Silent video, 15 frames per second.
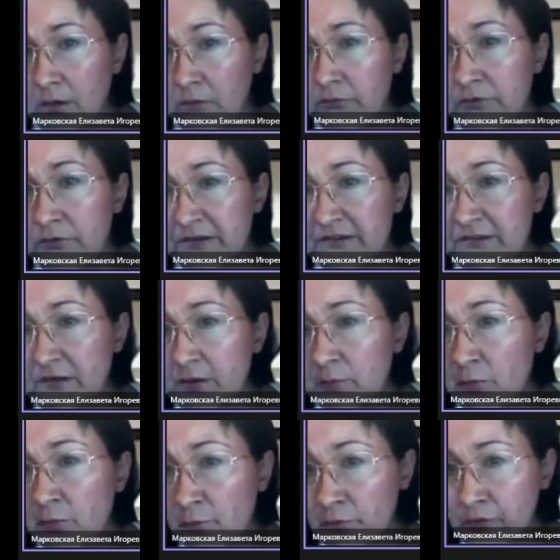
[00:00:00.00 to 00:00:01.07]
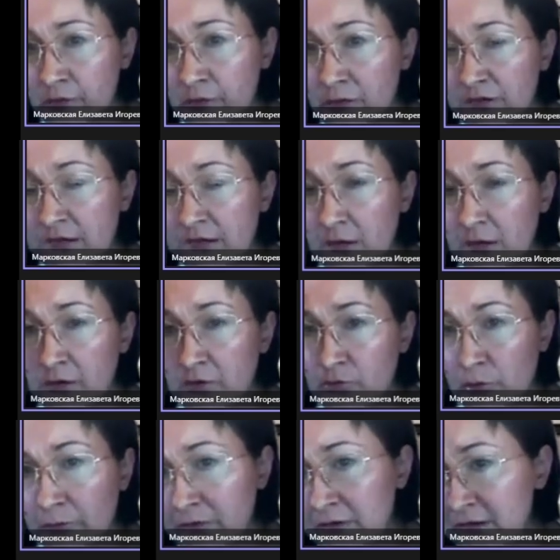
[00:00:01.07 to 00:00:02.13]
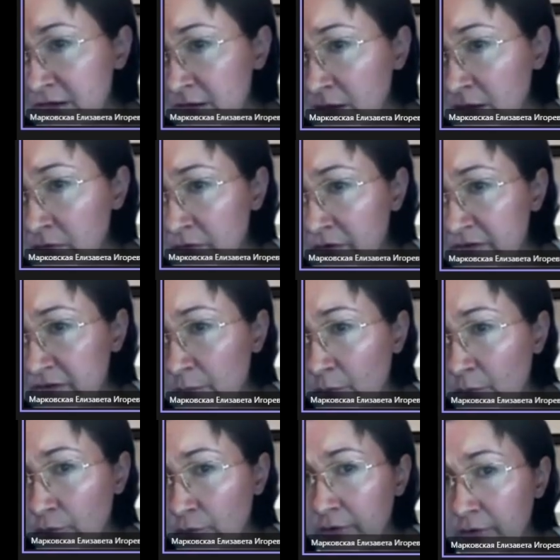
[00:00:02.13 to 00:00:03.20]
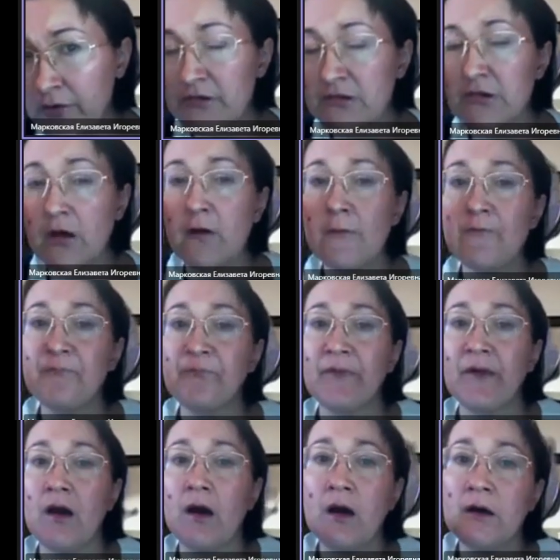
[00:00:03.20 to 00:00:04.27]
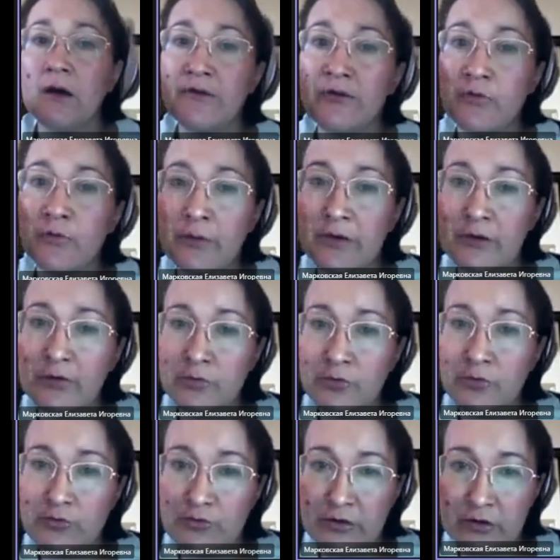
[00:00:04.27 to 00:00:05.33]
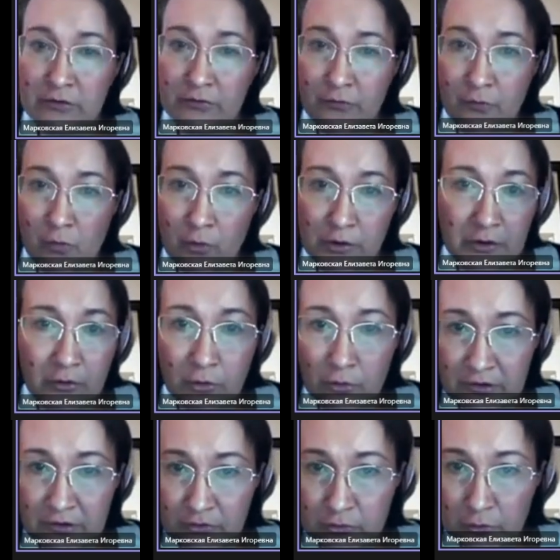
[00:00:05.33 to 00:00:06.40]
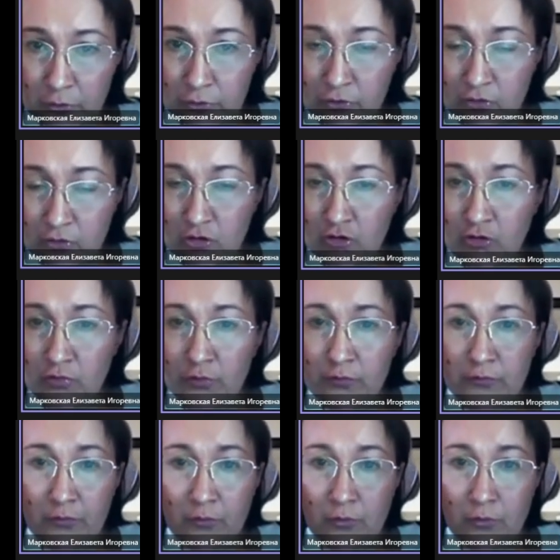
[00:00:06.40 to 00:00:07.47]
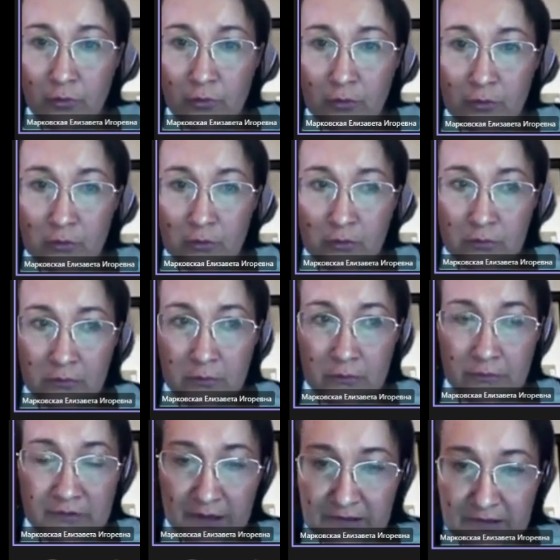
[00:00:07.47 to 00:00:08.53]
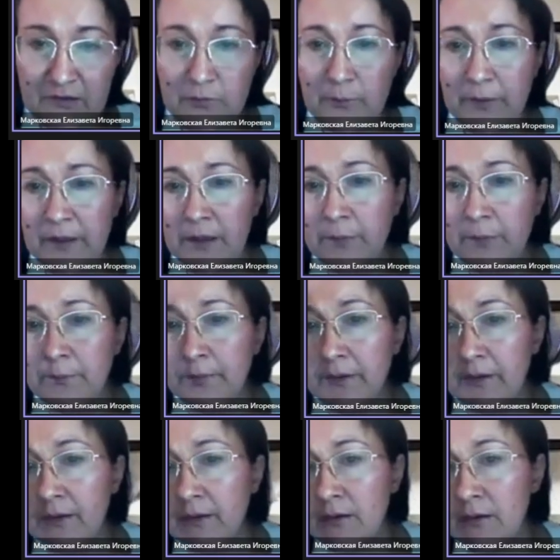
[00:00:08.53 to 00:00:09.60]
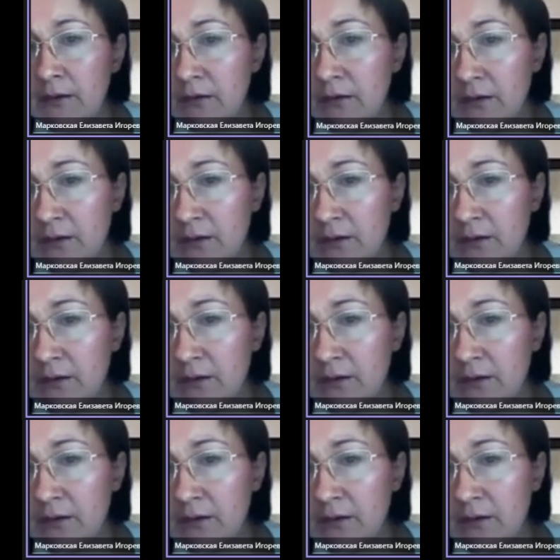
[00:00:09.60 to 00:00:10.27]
risk models and insolvency risk models, and you may use it for your research, for thesis paper, in